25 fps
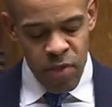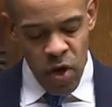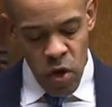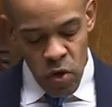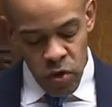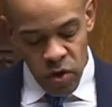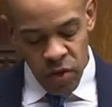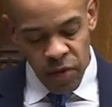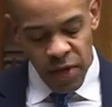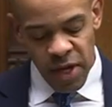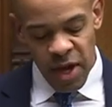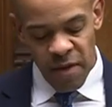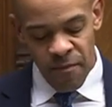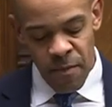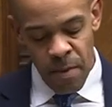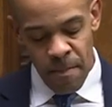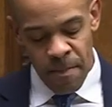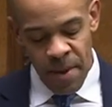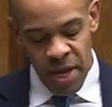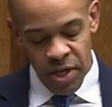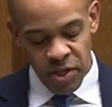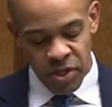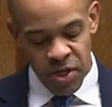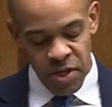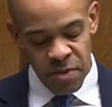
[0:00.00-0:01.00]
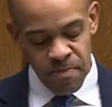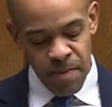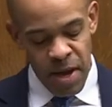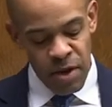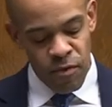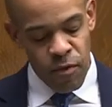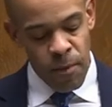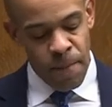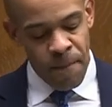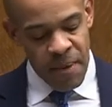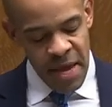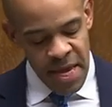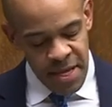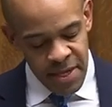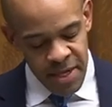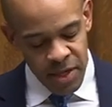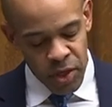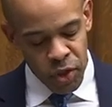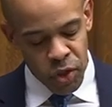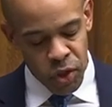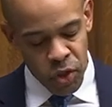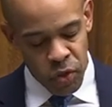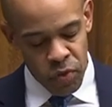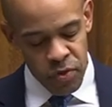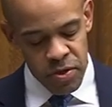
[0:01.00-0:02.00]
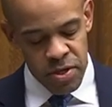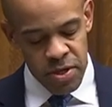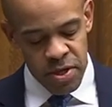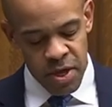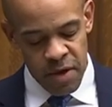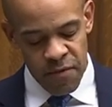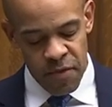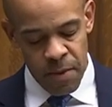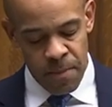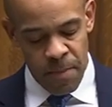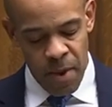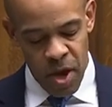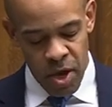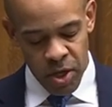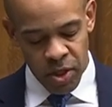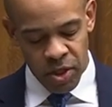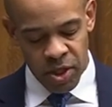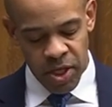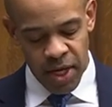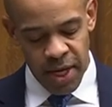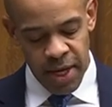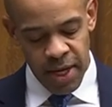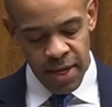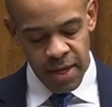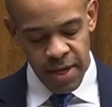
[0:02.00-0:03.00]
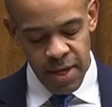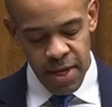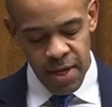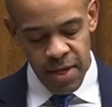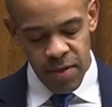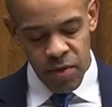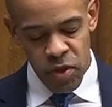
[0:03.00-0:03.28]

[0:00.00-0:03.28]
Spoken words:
Those on the government benches made repeated assurances over the past year.